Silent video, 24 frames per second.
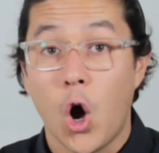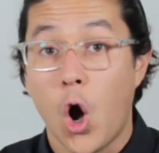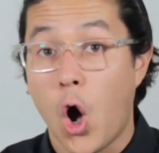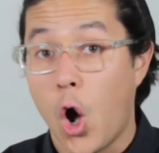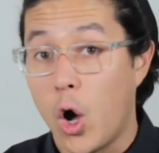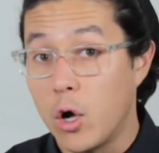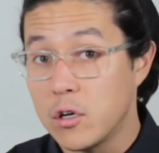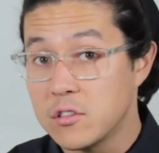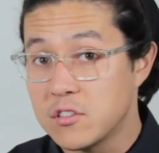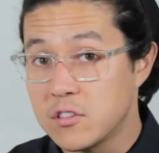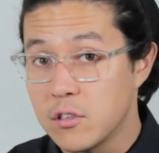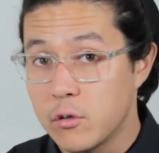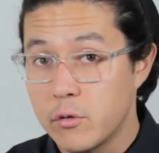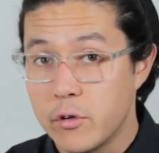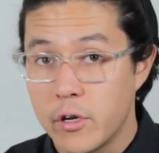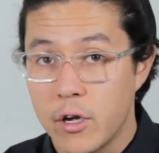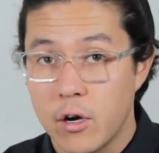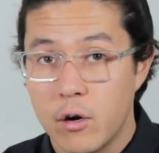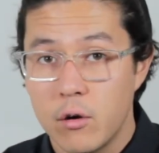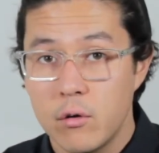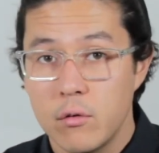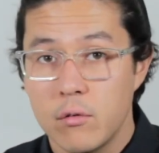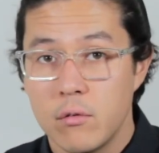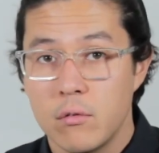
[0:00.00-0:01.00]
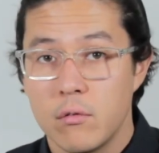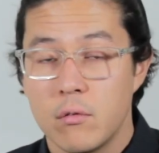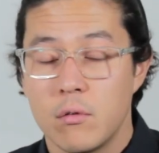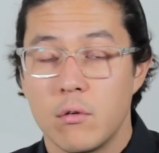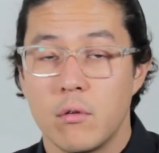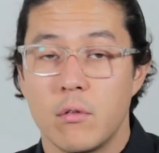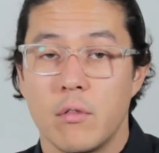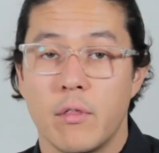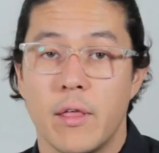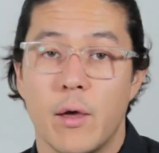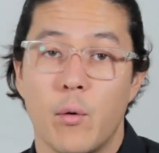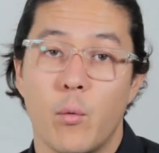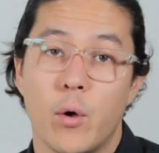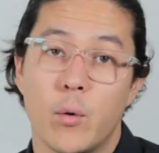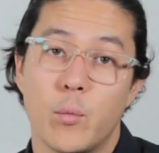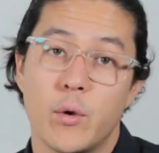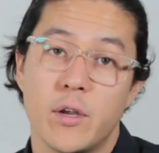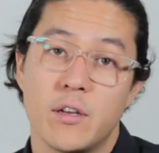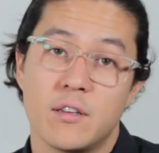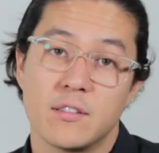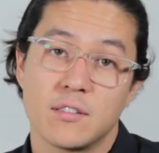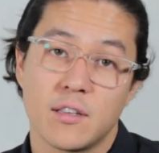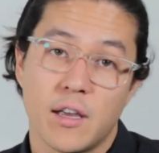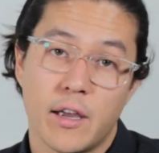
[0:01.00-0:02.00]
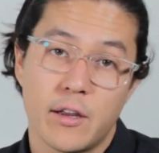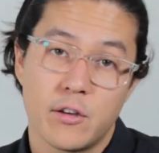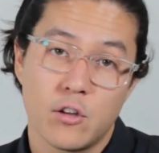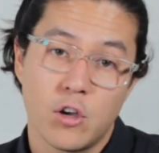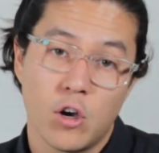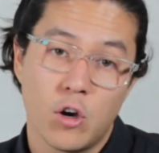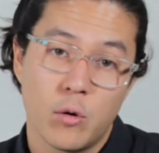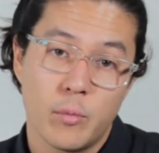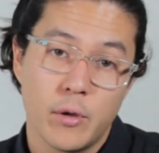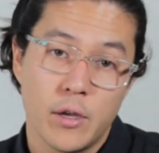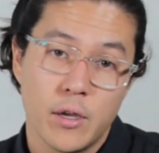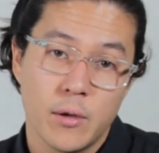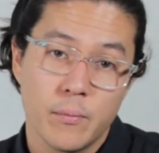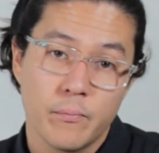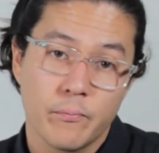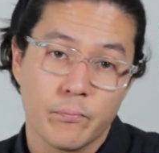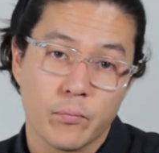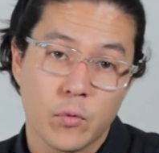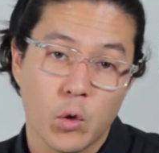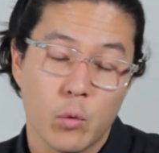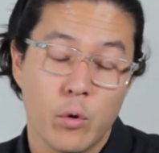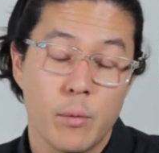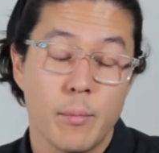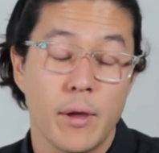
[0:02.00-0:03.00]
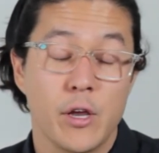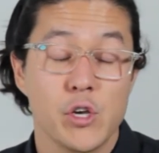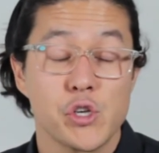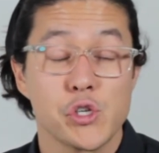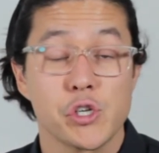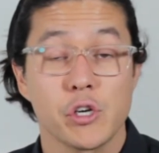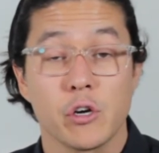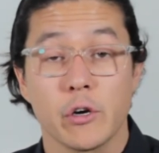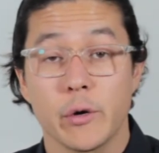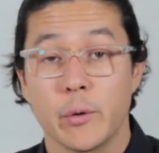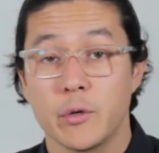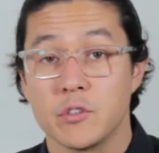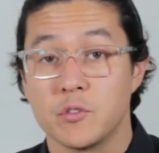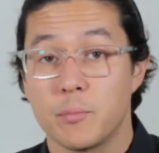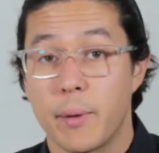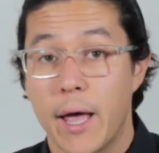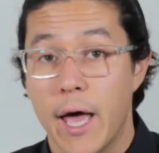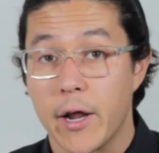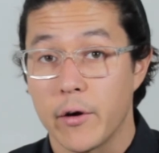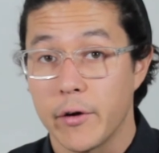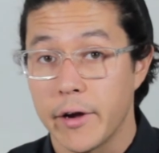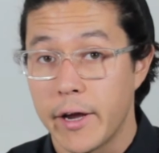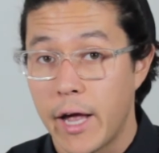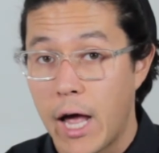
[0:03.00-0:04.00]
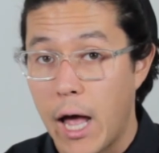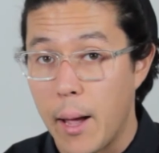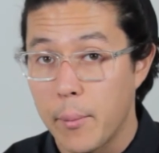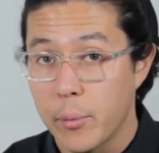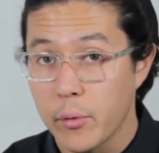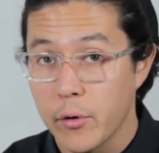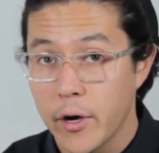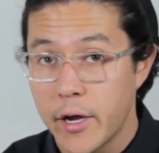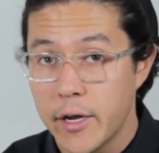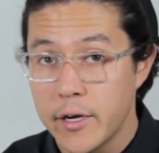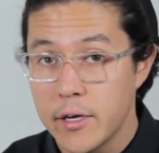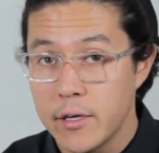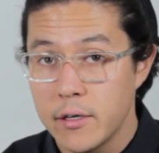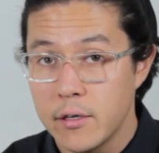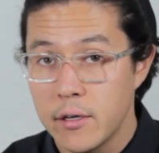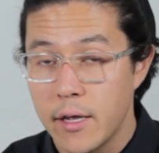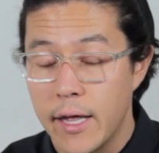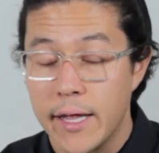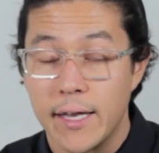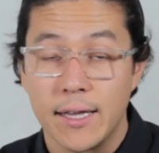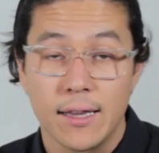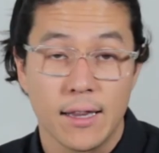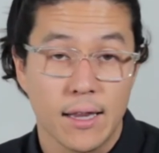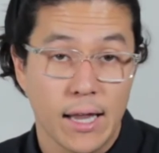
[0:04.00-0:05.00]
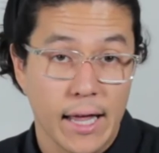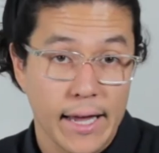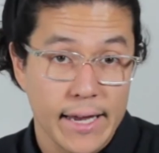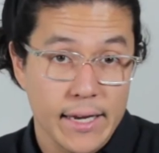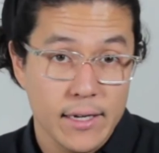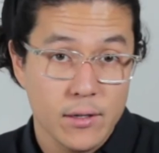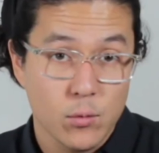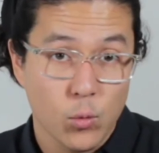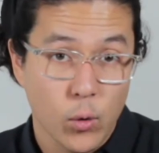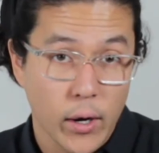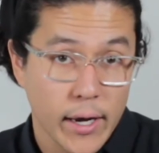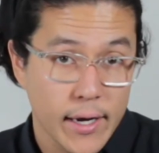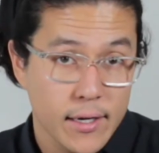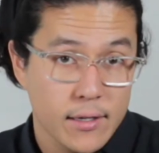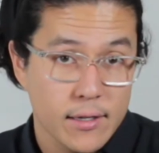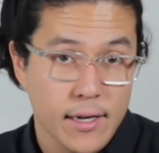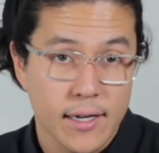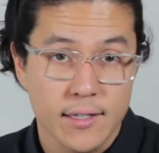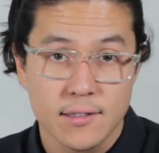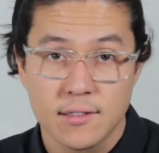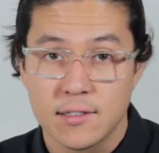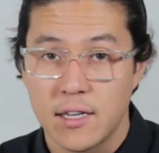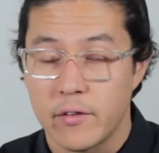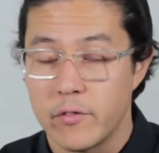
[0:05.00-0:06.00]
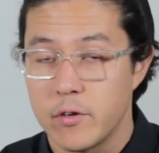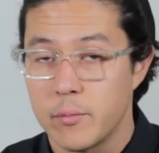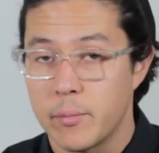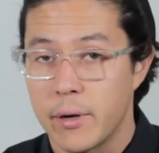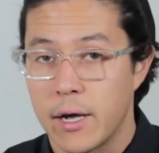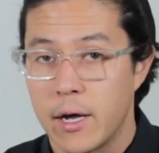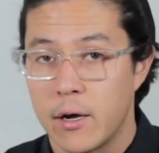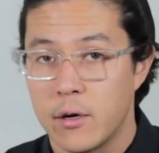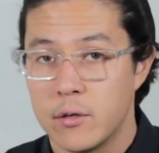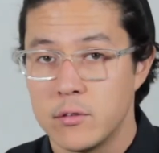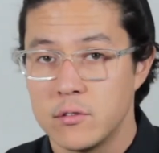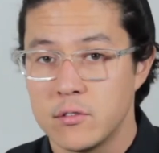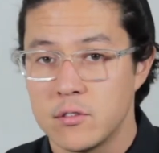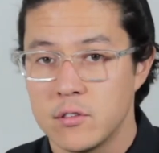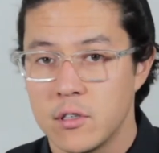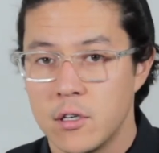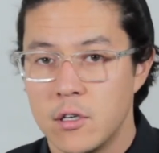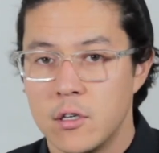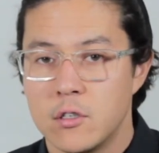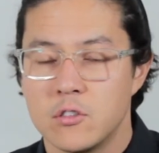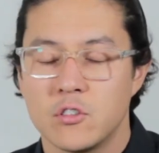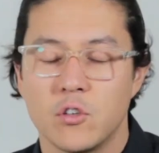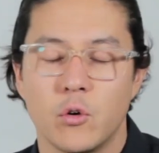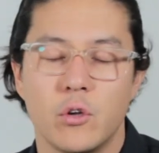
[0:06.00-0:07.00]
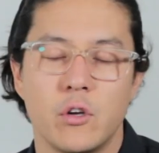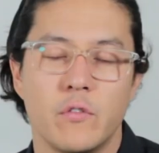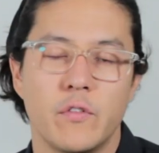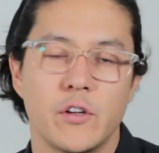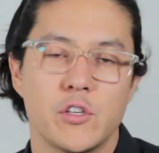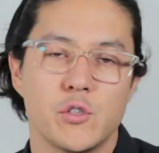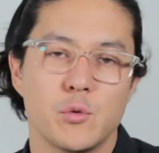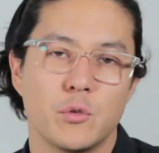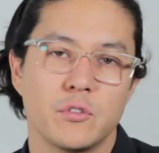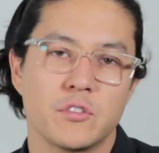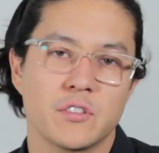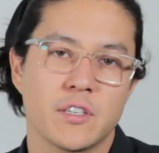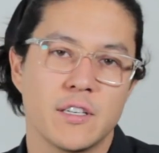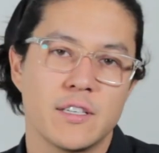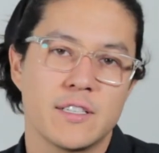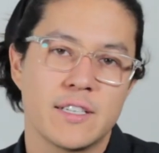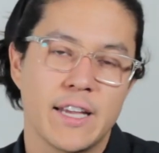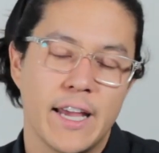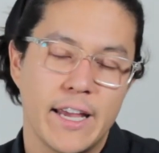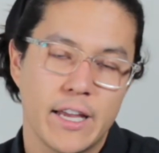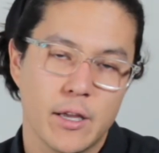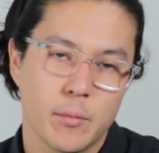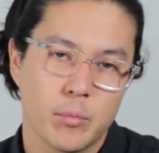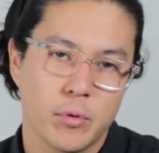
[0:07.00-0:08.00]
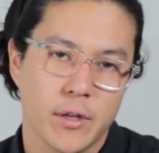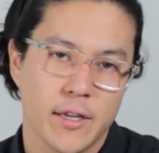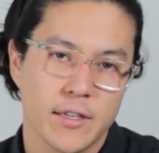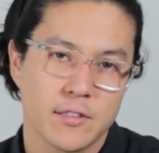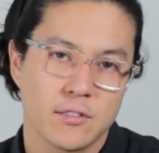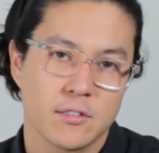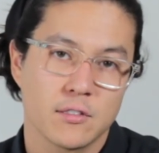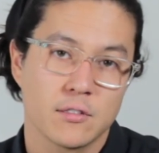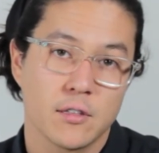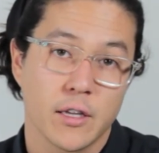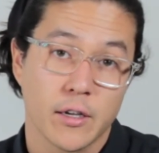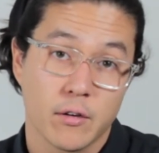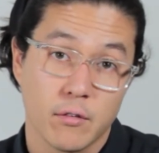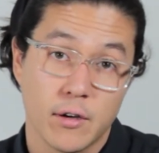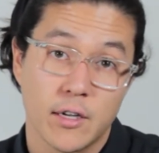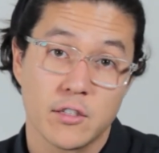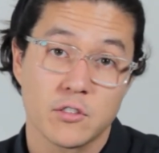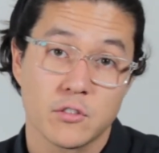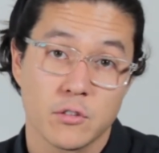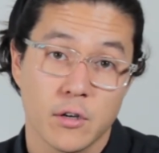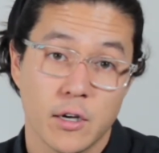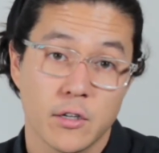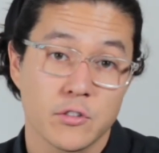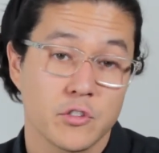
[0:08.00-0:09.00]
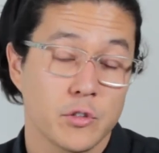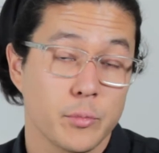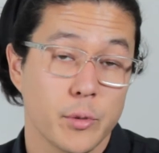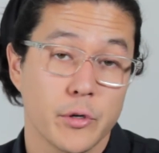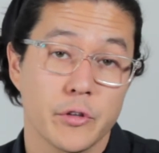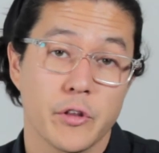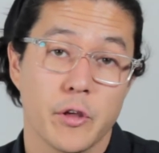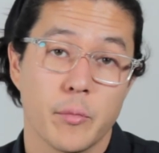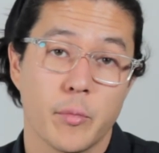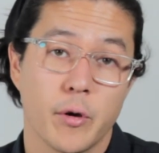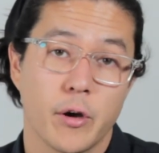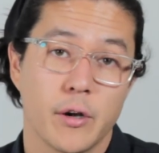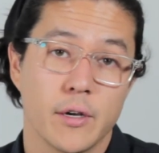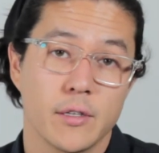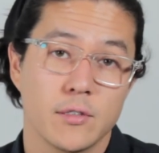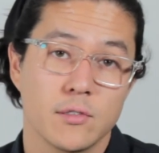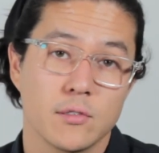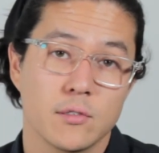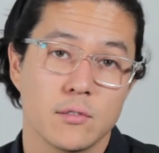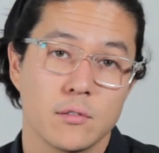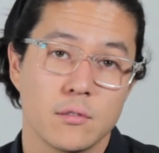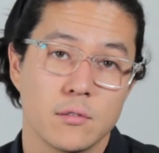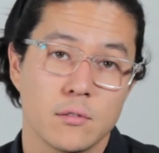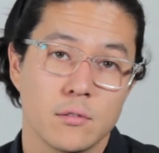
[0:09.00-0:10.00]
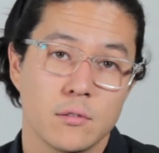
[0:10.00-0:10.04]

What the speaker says: Also note that when we designed OBI, we made sure it was battery operated and lightweight at 7 pounds, so individuals can take it places like restaurants or birthday parties.